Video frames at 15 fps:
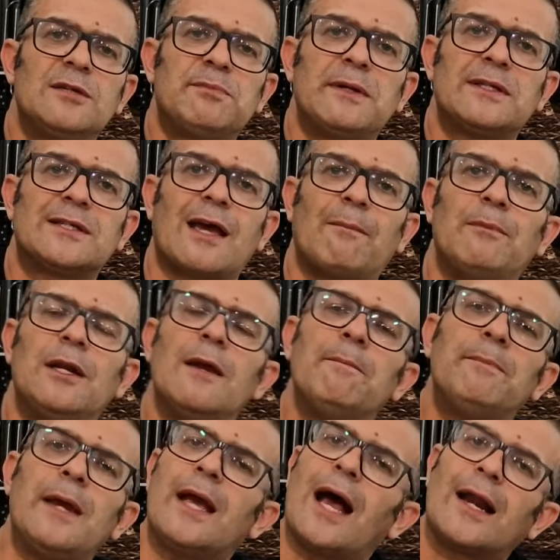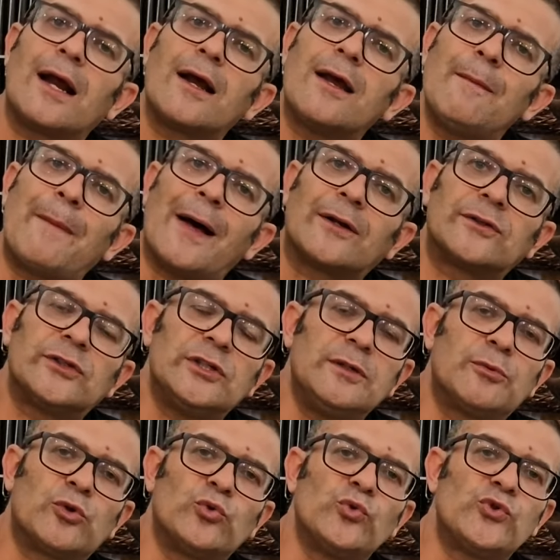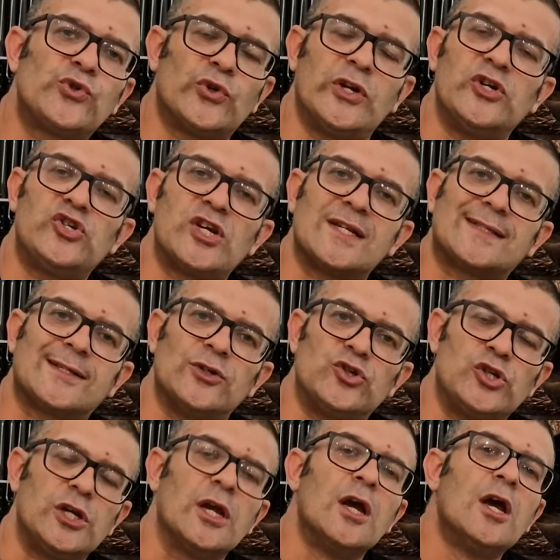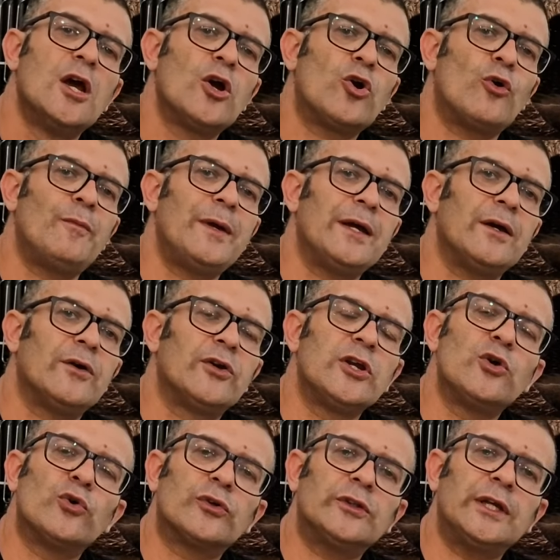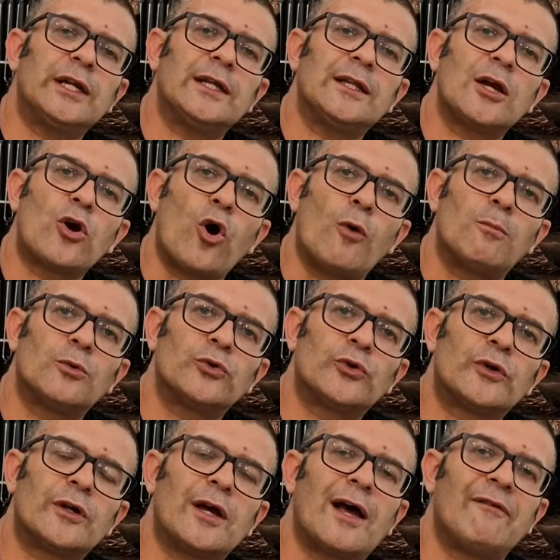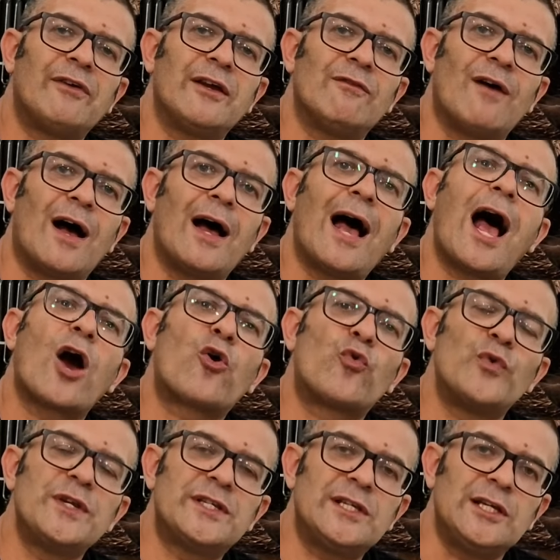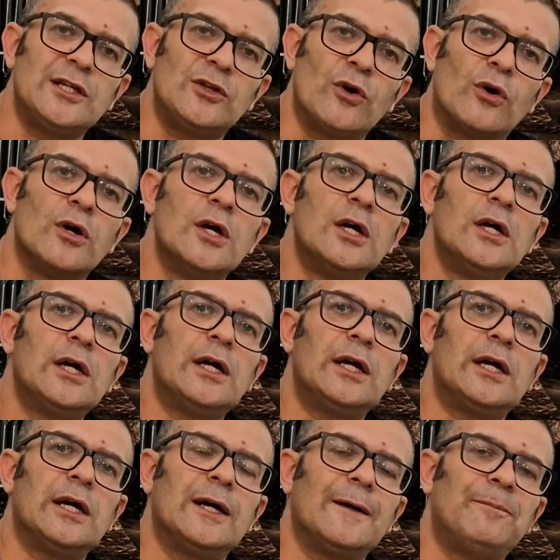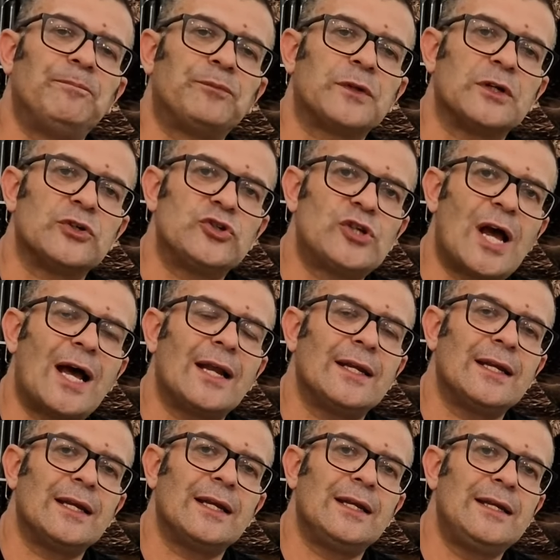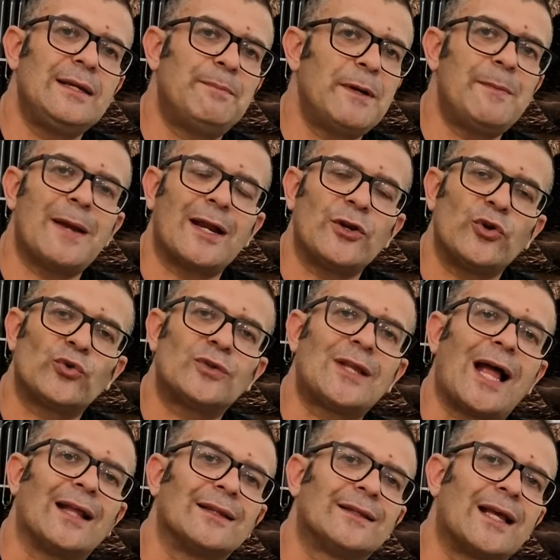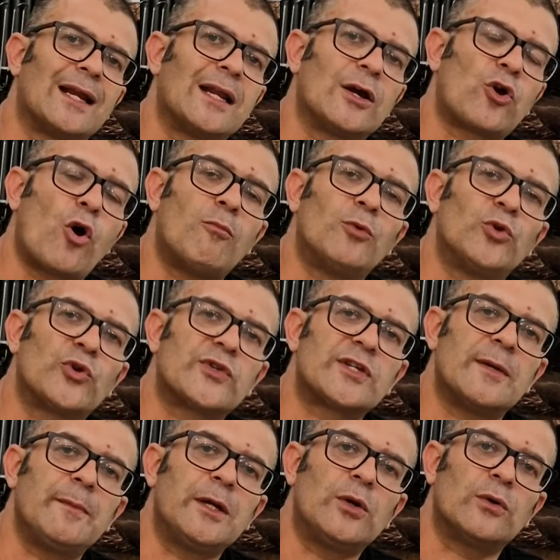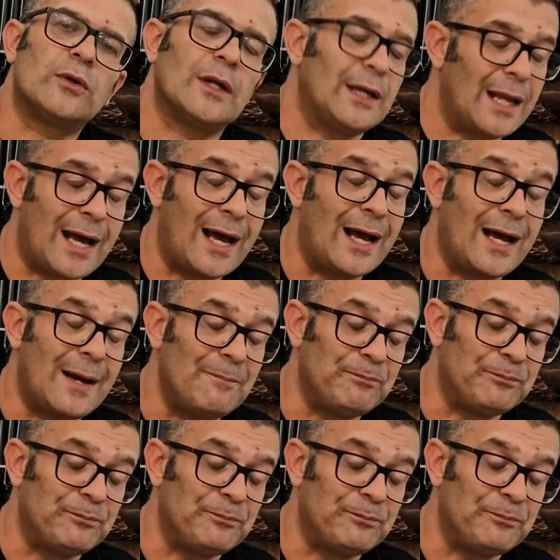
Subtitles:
it is essential to also employ CSG production parts. As you may recall, Commodore had acquired back in the early 80s Commodore Semico, the